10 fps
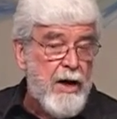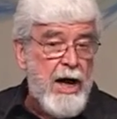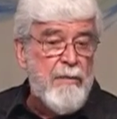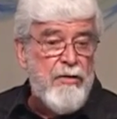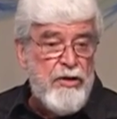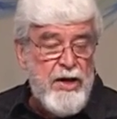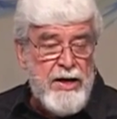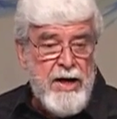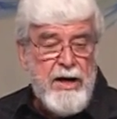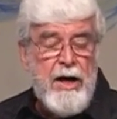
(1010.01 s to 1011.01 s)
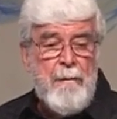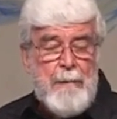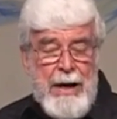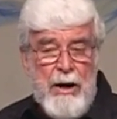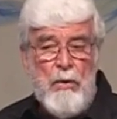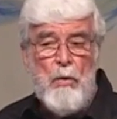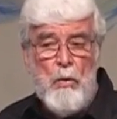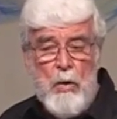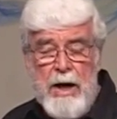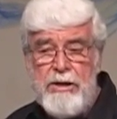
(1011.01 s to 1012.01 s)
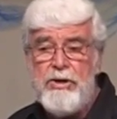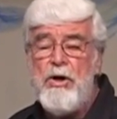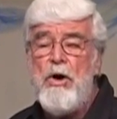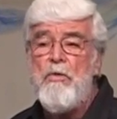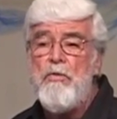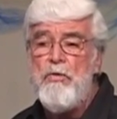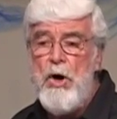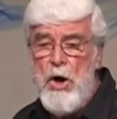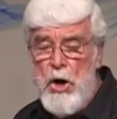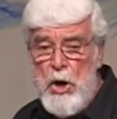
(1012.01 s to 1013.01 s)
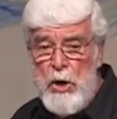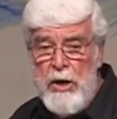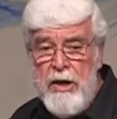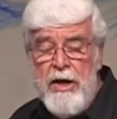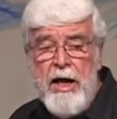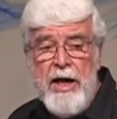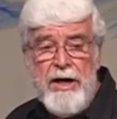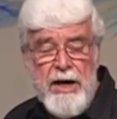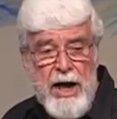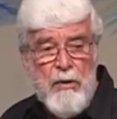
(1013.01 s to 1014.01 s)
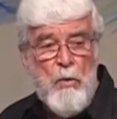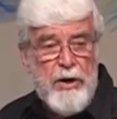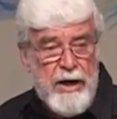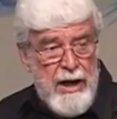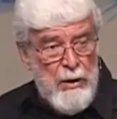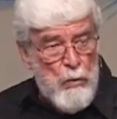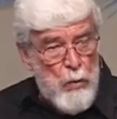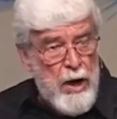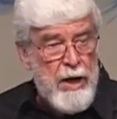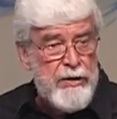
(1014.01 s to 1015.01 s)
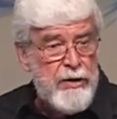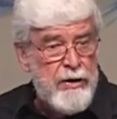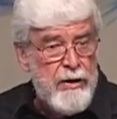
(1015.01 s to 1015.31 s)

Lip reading: I'm thinking about what's wrong and not what I want.